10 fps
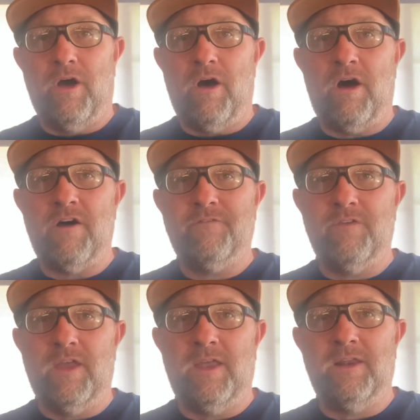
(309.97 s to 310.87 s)
off
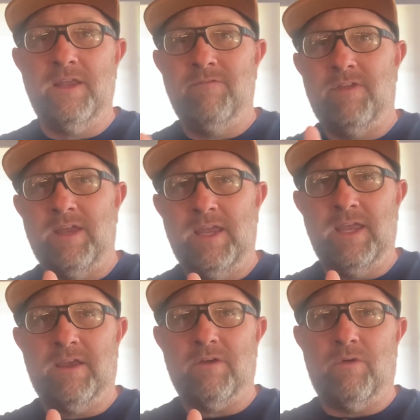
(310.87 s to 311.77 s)
and leave the
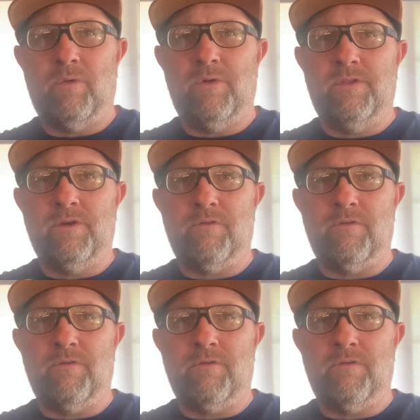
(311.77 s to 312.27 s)
ink or the